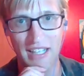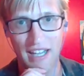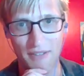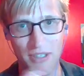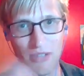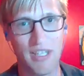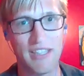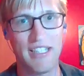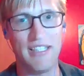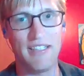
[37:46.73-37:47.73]
I've noticed like
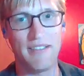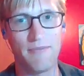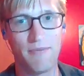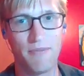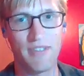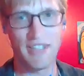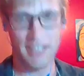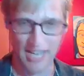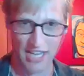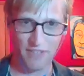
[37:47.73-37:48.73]
the
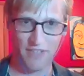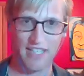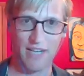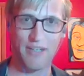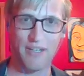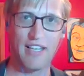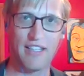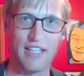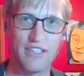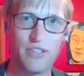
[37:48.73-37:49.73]
age of right now, we got
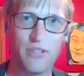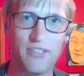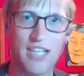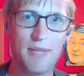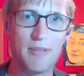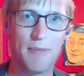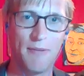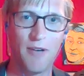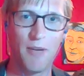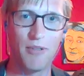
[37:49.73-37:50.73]
like two types of
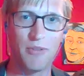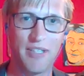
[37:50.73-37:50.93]
performers.